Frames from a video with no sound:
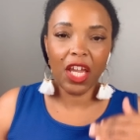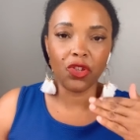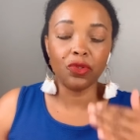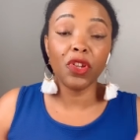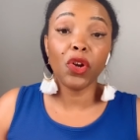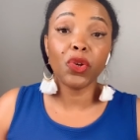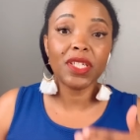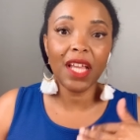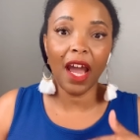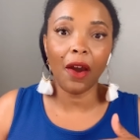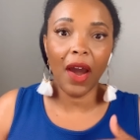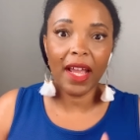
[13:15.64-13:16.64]
And you
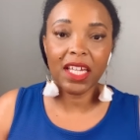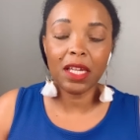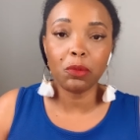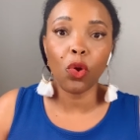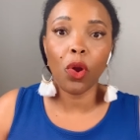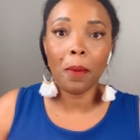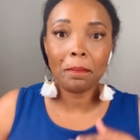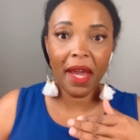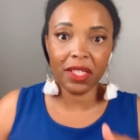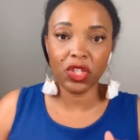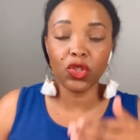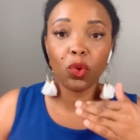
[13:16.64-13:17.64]
notice how I keep going
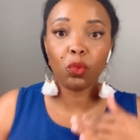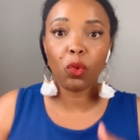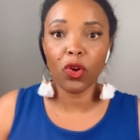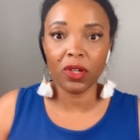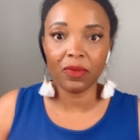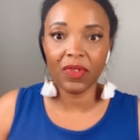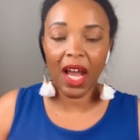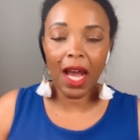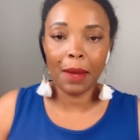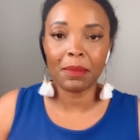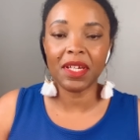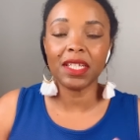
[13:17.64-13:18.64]
back to the word of
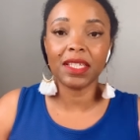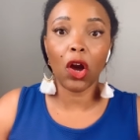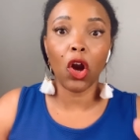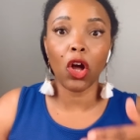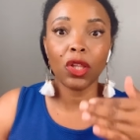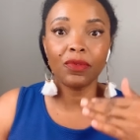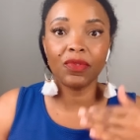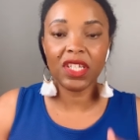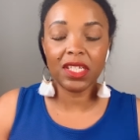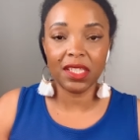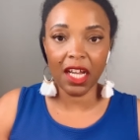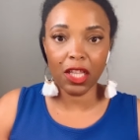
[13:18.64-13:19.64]
God, because all of
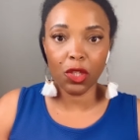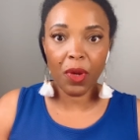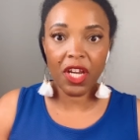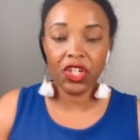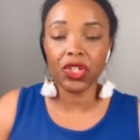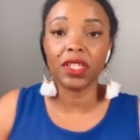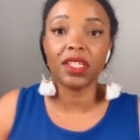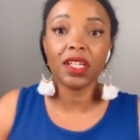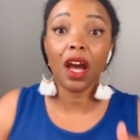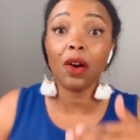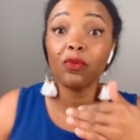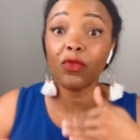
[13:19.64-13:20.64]
these declarations
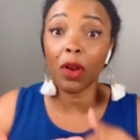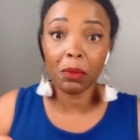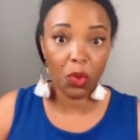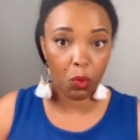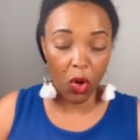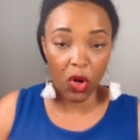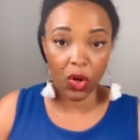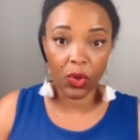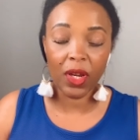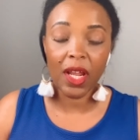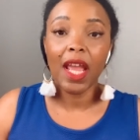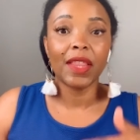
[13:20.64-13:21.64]
come from the
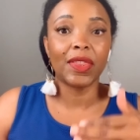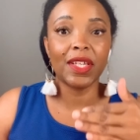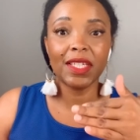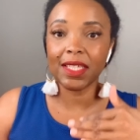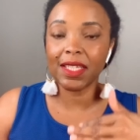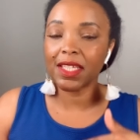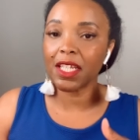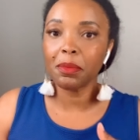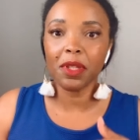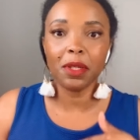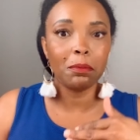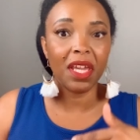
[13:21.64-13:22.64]
word. This is
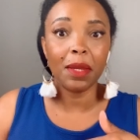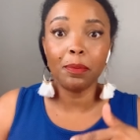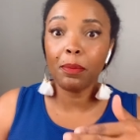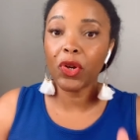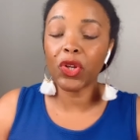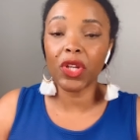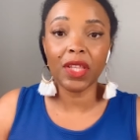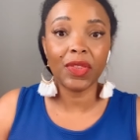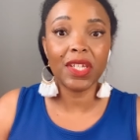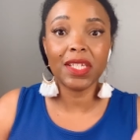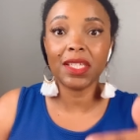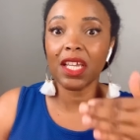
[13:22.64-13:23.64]
simply me
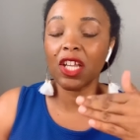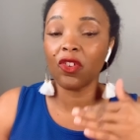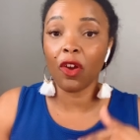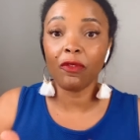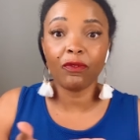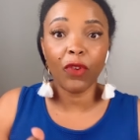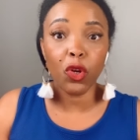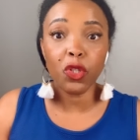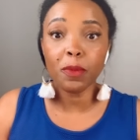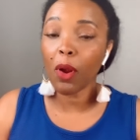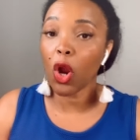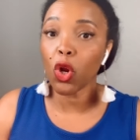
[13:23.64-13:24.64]
putting this in a
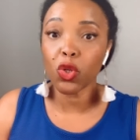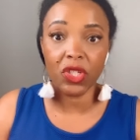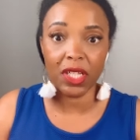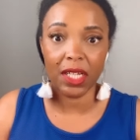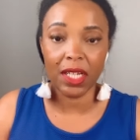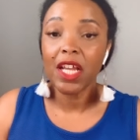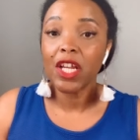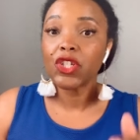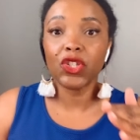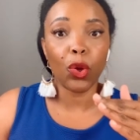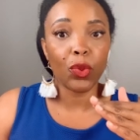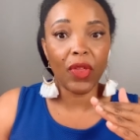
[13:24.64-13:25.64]
first person
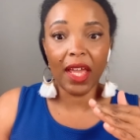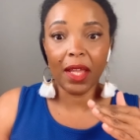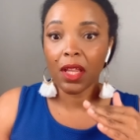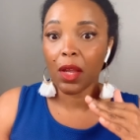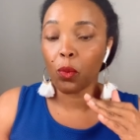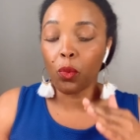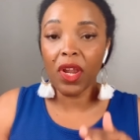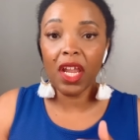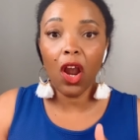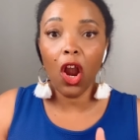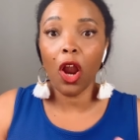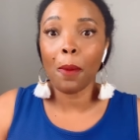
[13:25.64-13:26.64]
so that
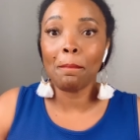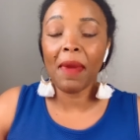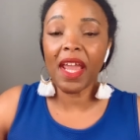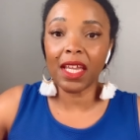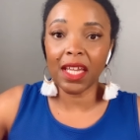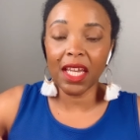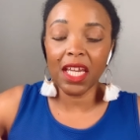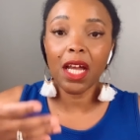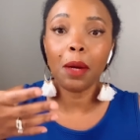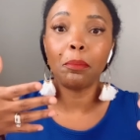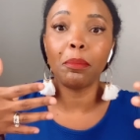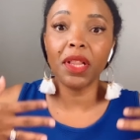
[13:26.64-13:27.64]
we are making it
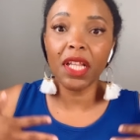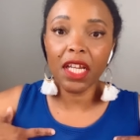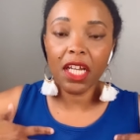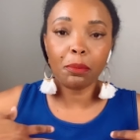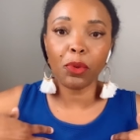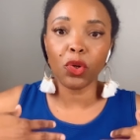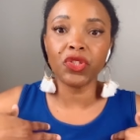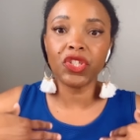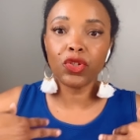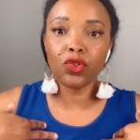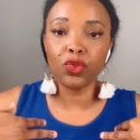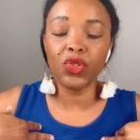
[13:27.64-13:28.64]
applicable
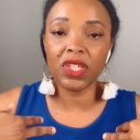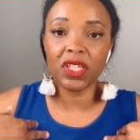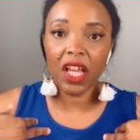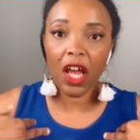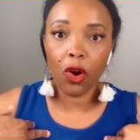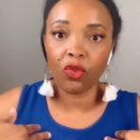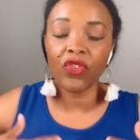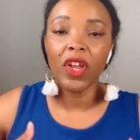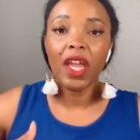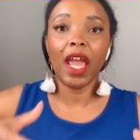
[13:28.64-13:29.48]
to self,